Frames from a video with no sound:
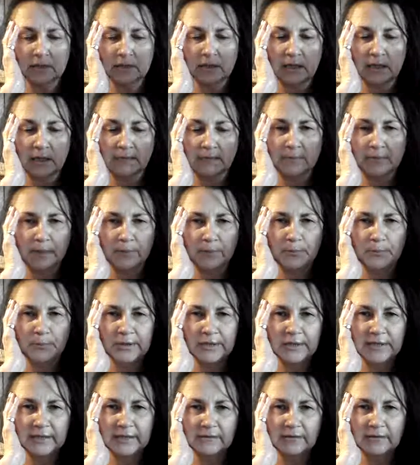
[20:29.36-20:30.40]
I'm not
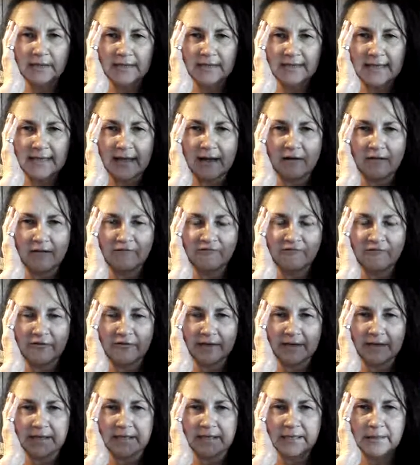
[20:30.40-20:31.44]
putting this out for
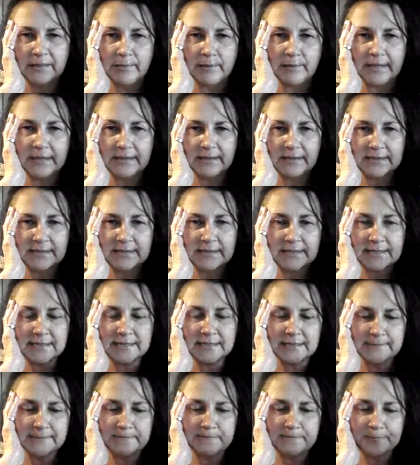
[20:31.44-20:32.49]
anybody to
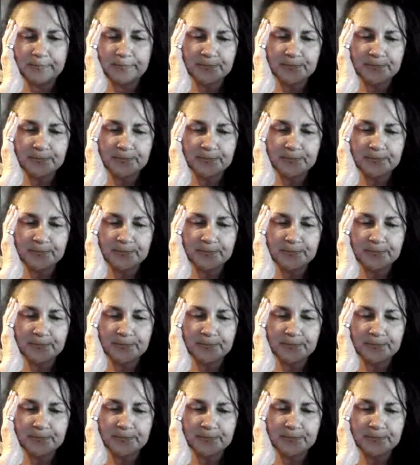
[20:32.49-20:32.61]
see.